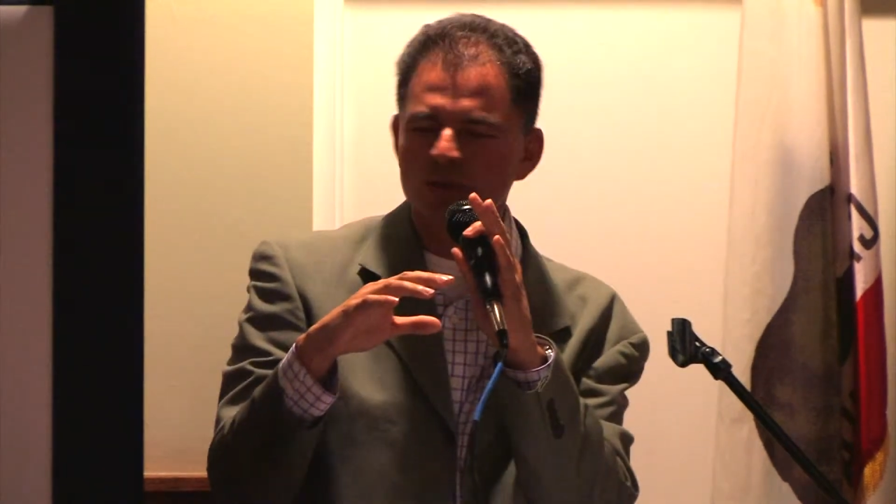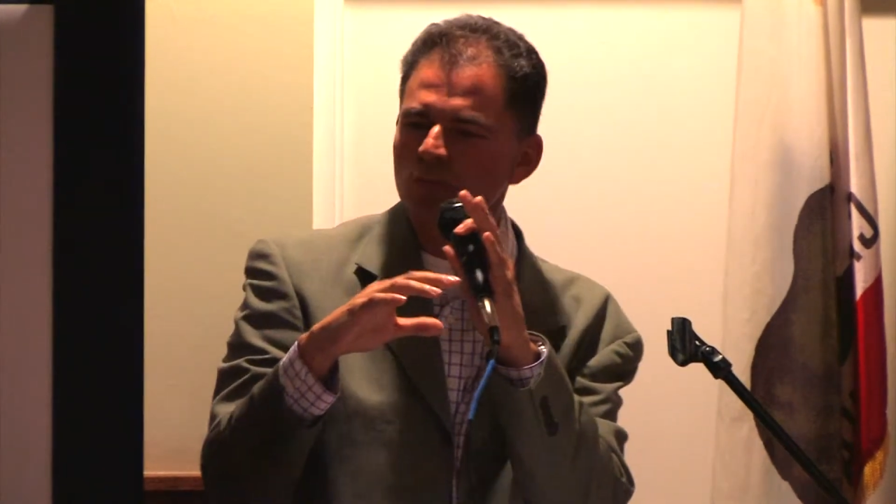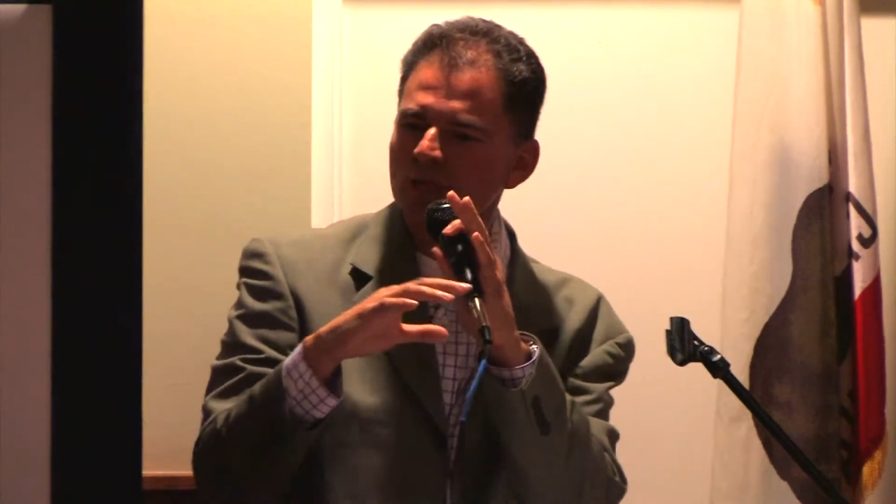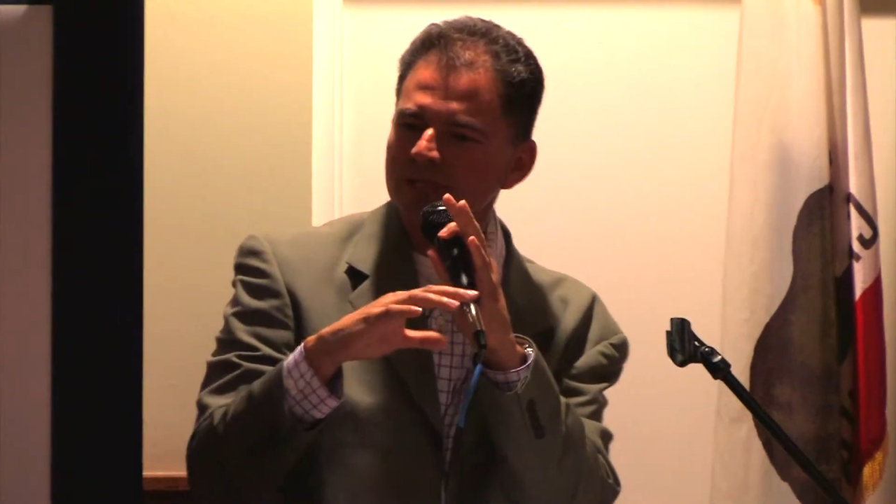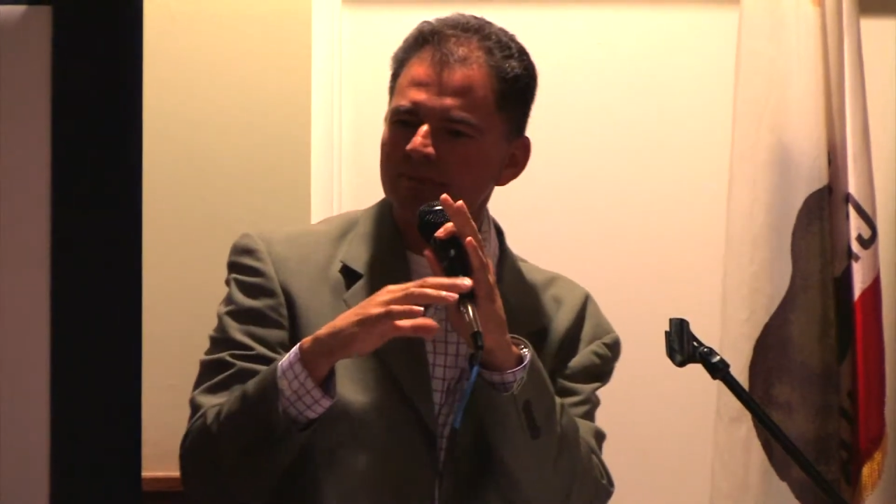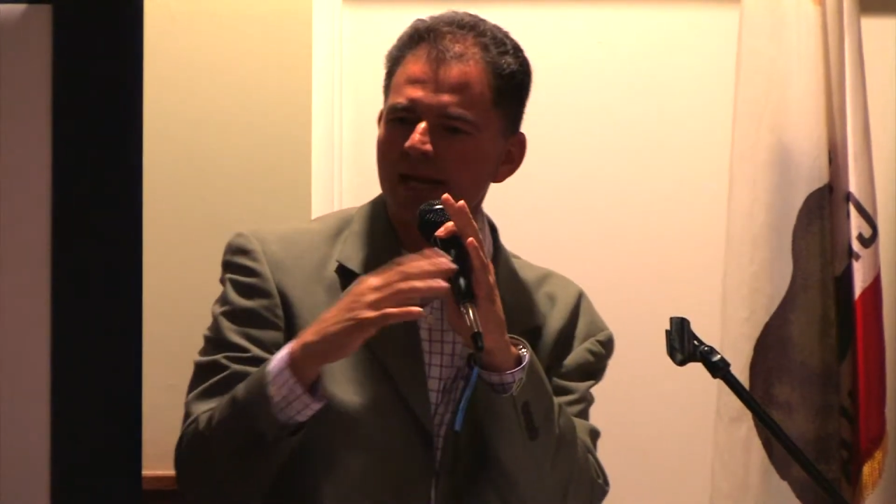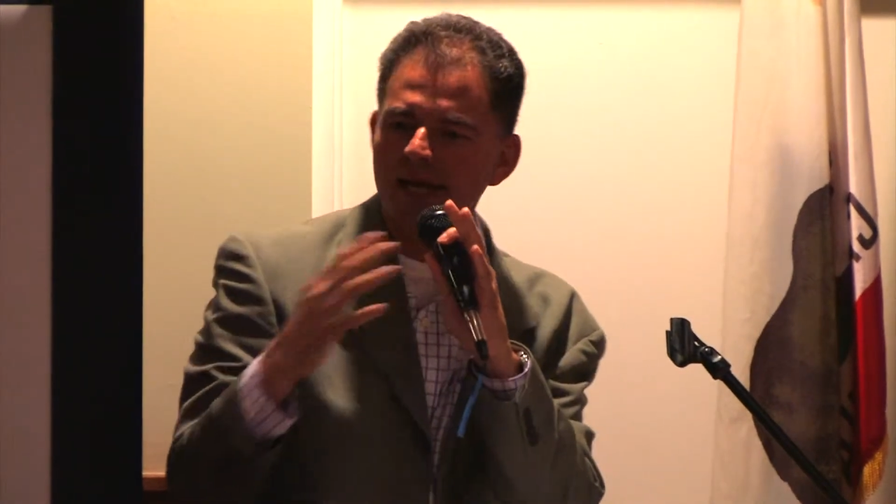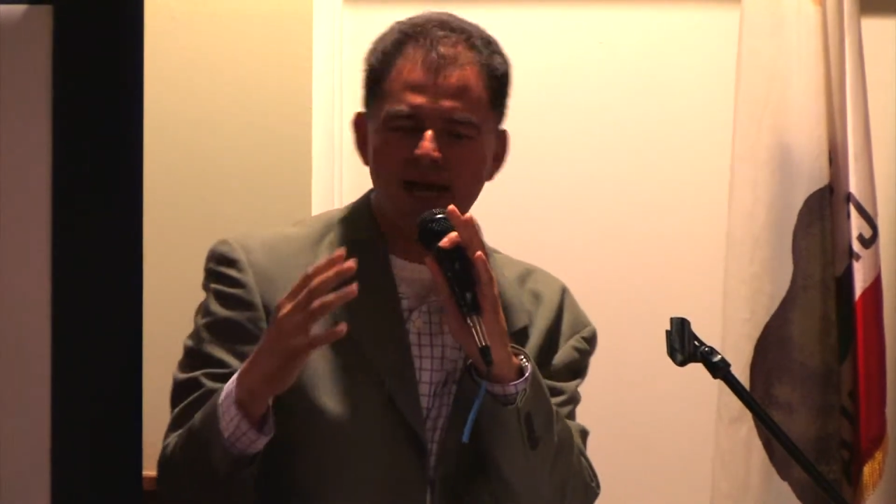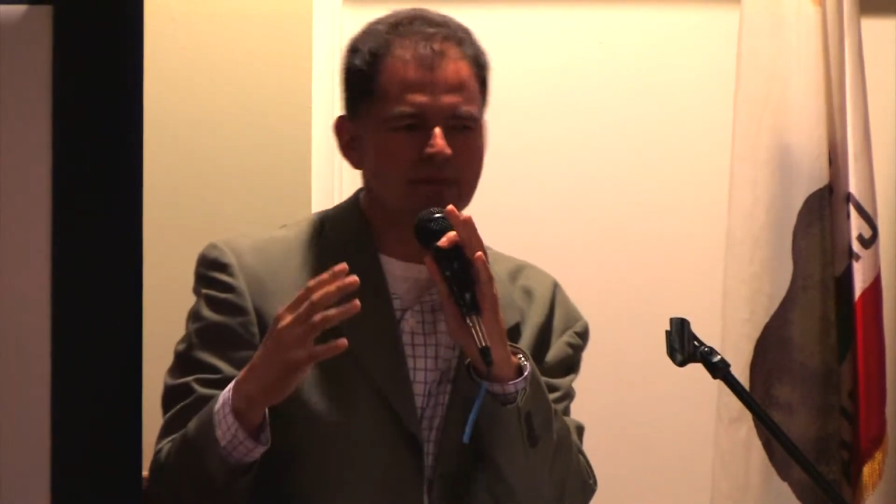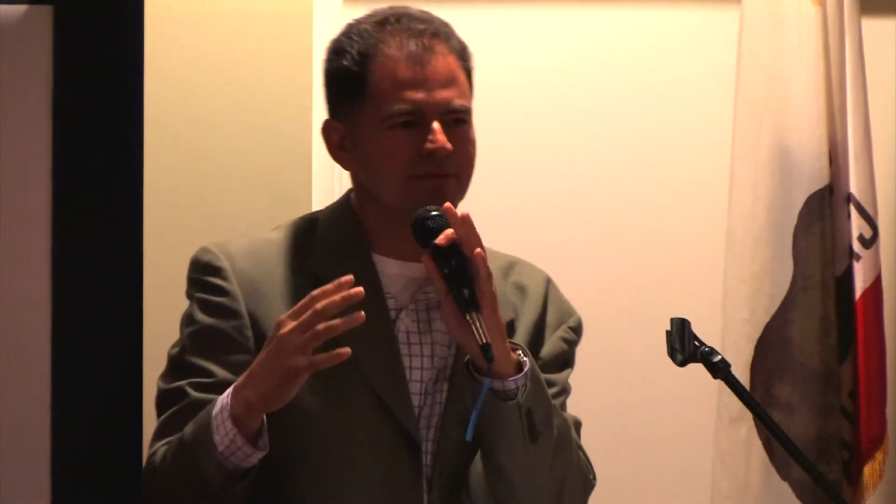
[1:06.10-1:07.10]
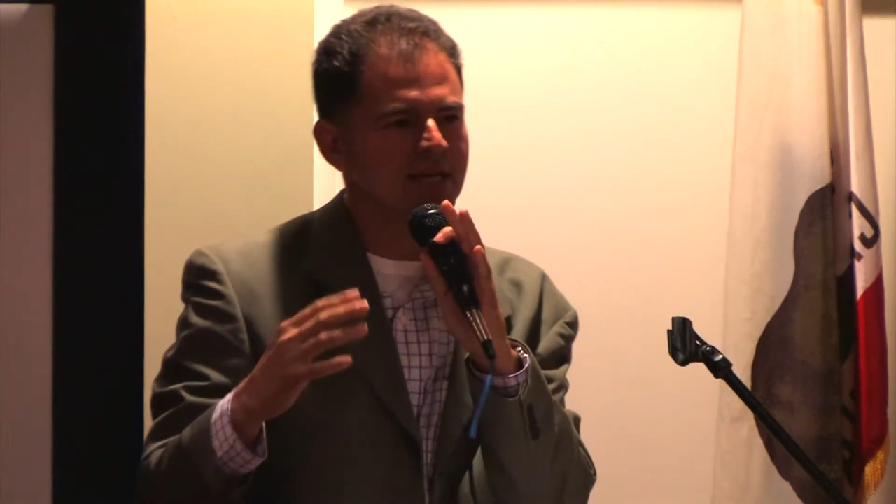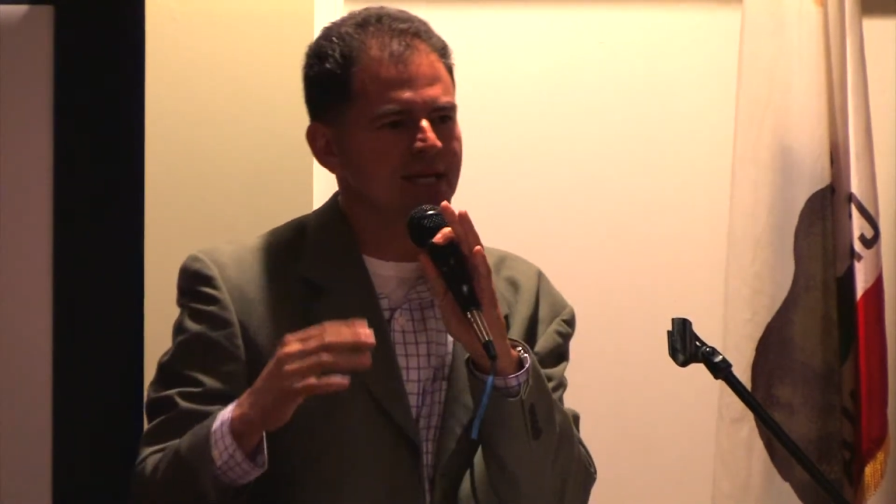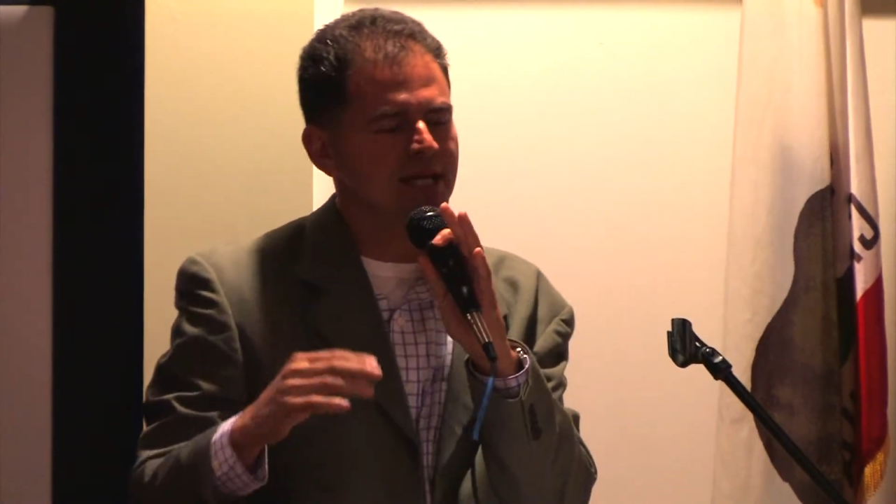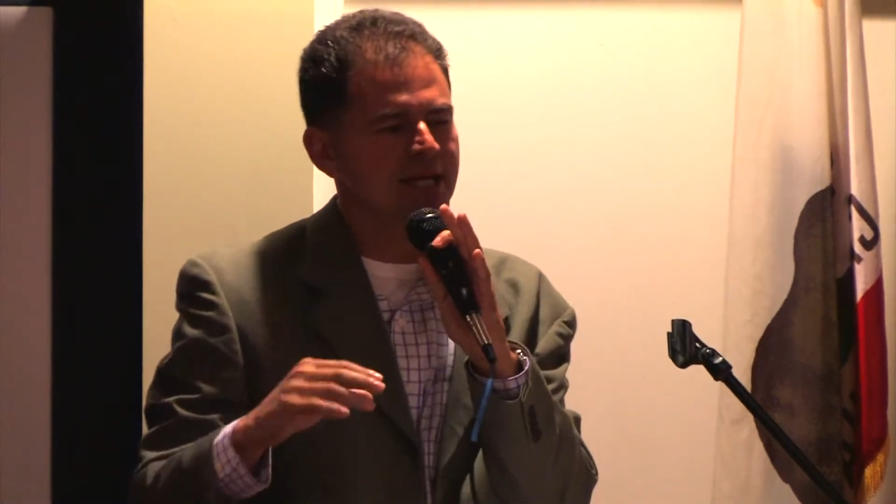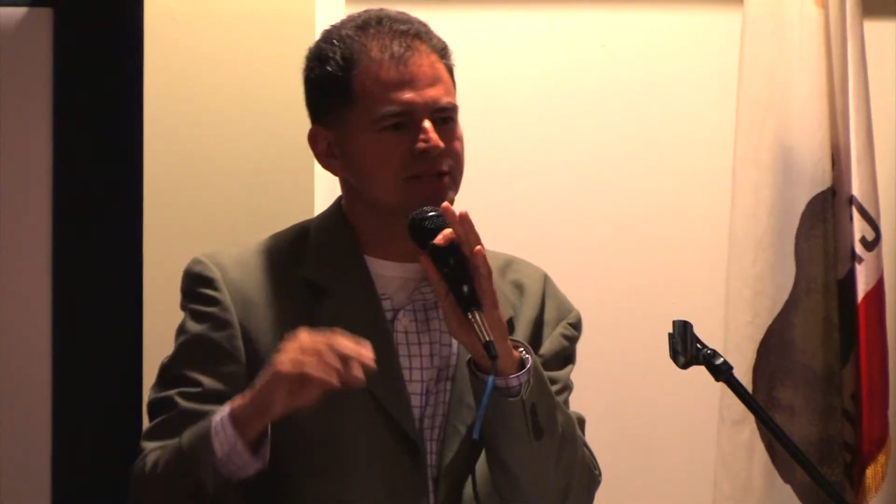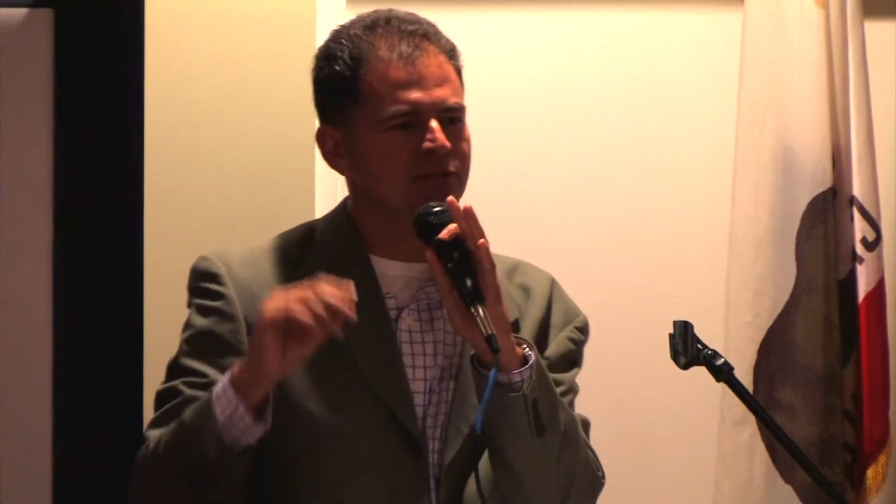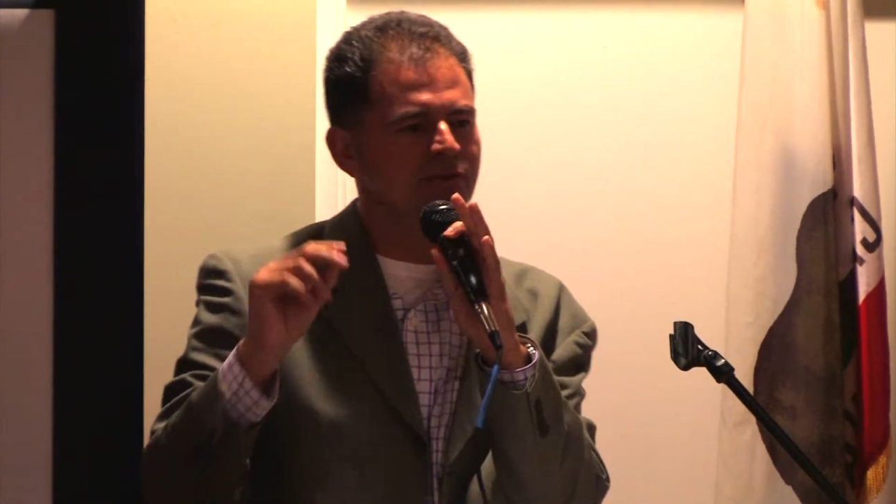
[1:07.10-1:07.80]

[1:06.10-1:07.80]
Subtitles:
to risk my life and